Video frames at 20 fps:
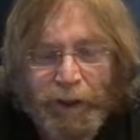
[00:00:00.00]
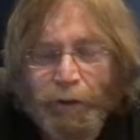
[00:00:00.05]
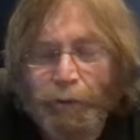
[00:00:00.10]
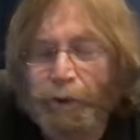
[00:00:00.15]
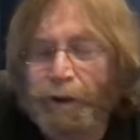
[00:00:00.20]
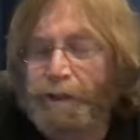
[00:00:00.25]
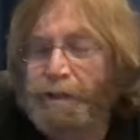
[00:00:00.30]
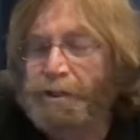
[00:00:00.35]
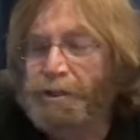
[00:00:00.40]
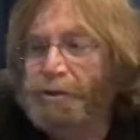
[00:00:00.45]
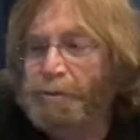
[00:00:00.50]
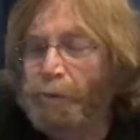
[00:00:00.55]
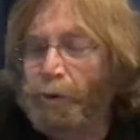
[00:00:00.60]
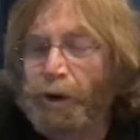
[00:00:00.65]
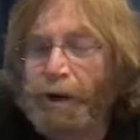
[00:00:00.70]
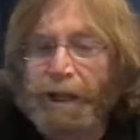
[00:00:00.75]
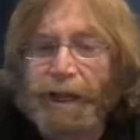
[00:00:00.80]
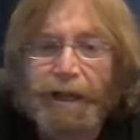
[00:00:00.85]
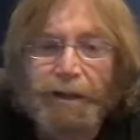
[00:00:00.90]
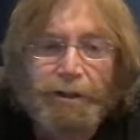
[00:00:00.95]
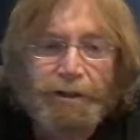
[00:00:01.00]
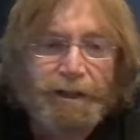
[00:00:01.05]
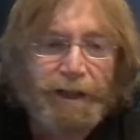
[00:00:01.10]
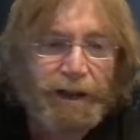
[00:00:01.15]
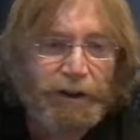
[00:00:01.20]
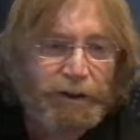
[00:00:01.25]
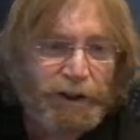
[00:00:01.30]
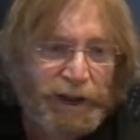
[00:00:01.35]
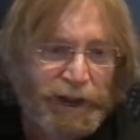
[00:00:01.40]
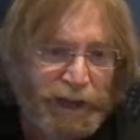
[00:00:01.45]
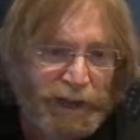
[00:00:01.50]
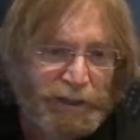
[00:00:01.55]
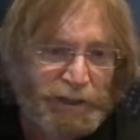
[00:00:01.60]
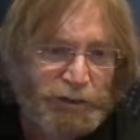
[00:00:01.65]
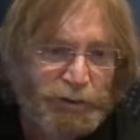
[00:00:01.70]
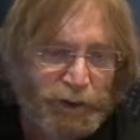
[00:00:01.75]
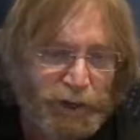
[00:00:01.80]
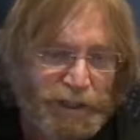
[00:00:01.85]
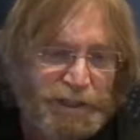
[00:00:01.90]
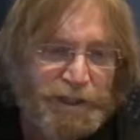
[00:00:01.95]
Well, this morning I looked at our
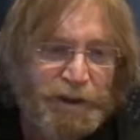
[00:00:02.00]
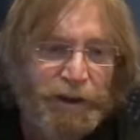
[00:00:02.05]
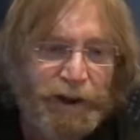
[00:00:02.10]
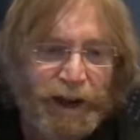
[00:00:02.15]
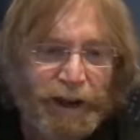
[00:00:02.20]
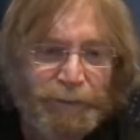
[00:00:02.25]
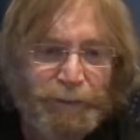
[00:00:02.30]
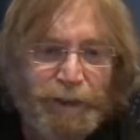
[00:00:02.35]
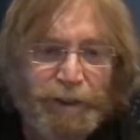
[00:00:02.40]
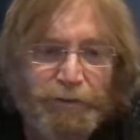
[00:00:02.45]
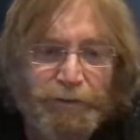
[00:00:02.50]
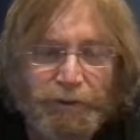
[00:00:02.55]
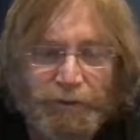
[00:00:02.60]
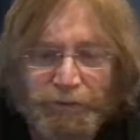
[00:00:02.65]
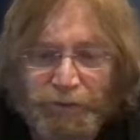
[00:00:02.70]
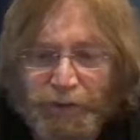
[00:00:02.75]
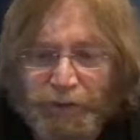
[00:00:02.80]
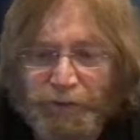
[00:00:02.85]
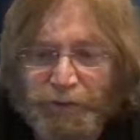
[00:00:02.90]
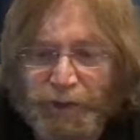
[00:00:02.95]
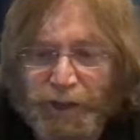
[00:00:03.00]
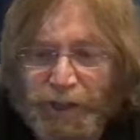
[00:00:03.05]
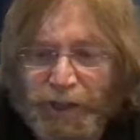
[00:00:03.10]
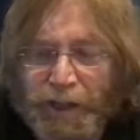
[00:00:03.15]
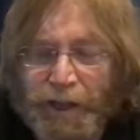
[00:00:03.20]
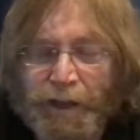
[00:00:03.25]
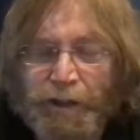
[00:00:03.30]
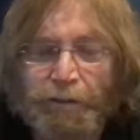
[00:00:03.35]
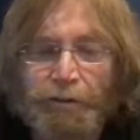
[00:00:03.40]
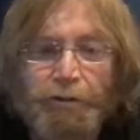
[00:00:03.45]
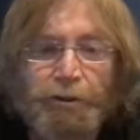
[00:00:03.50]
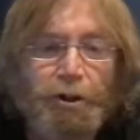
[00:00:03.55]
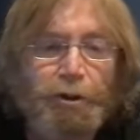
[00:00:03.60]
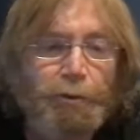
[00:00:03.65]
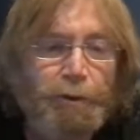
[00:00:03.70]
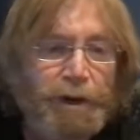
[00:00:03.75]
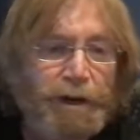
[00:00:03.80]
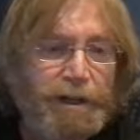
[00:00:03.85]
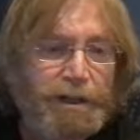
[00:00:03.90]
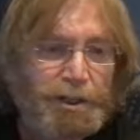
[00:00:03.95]
contrast, our Omni 350. Do you know
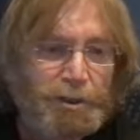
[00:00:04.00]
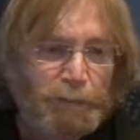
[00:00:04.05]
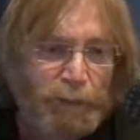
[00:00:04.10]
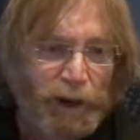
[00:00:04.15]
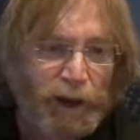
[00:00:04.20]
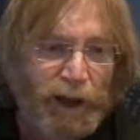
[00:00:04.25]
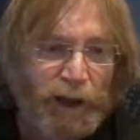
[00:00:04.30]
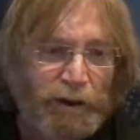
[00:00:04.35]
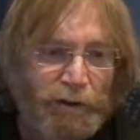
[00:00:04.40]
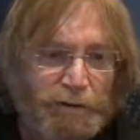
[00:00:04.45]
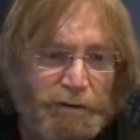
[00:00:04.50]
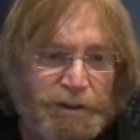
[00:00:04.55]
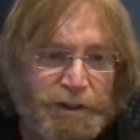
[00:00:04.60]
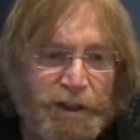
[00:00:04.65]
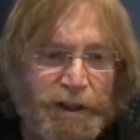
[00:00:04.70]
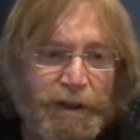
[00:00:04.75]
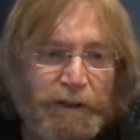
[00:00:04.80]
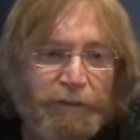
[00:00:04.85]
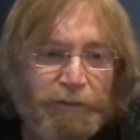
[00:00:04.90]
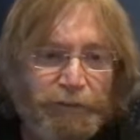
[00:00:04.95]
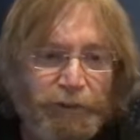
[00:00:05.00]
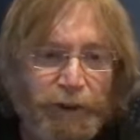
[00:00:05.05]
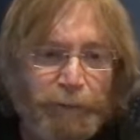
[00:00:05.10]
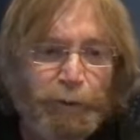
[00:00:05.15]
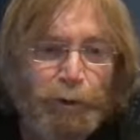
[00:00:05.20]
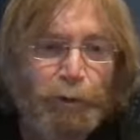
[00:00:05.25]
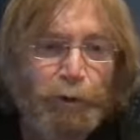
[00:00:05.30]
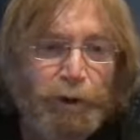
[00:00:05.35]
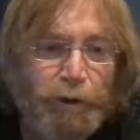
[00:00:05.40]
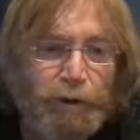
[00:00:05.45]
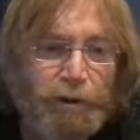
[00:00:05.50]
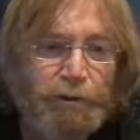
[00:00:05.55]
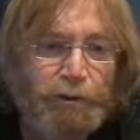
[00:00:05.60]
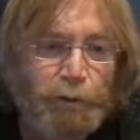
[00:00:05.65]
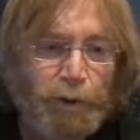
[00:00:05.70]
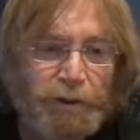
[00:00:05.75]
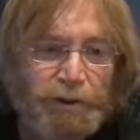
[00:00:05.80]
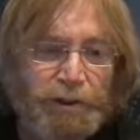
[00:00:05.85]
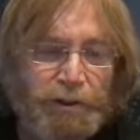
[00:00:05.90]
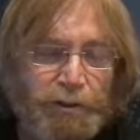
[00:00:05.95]
when it expires? February
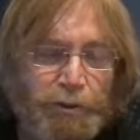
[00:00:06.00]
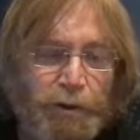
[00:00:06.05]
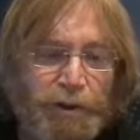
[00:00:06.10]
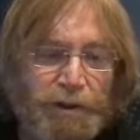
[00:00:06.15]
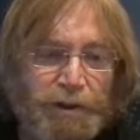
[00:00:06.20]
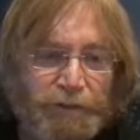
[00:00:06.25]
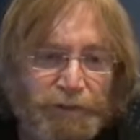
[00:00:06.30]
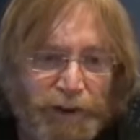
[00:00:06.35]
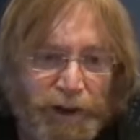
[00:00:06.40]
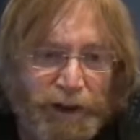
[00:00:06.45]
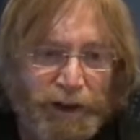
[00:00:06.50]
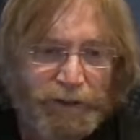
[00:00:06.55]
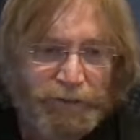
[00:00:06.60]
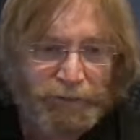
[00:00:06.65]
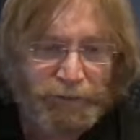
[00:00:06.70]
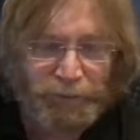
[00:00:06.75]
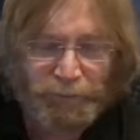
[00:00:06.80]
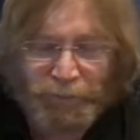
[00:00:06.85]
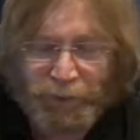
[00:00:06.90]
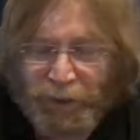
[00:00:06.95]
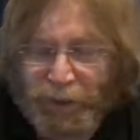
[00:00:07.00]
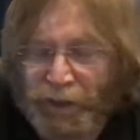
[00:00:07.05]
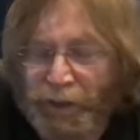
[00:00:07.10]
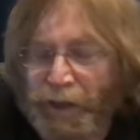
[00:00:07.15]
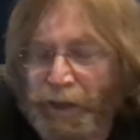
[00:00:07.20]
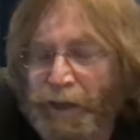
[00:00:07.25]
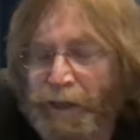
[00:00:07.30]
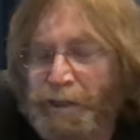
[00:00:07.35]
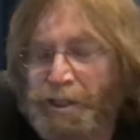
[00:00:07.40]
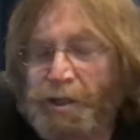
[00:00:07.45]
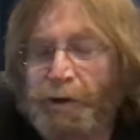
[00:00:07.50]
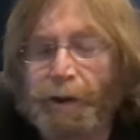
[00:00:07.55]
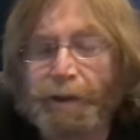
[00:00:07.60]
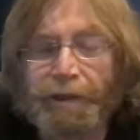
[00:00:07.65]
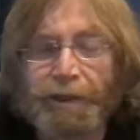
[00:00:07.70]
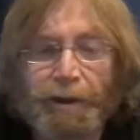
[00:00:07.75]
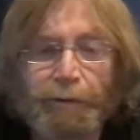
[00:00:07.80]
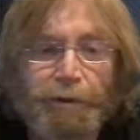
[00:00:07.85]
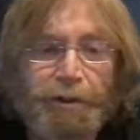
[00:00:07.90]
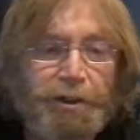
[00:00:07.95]
2025. So I
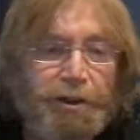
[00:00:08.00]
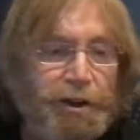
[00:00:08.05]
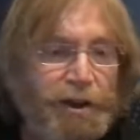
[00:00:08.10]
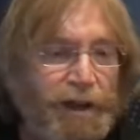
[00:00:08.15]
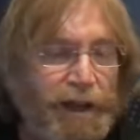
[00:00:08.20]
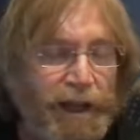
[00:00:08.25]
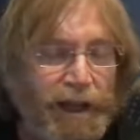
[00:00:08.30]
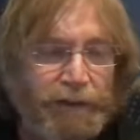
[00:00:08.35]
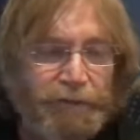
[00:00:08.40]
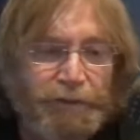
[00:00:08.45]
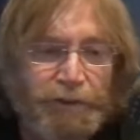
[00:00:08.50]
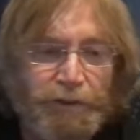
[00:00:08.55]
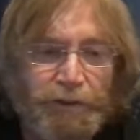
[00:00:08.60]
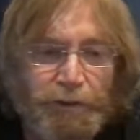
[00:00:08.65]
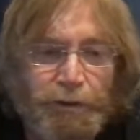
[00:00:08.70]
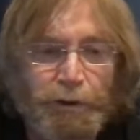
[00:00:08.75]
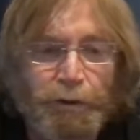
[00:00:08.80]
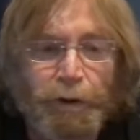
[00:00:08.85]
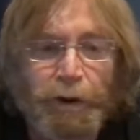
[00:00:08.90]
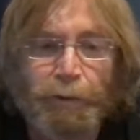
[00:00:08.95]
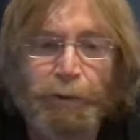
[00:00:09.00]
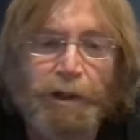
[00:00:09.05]
think what you're going to have to do, and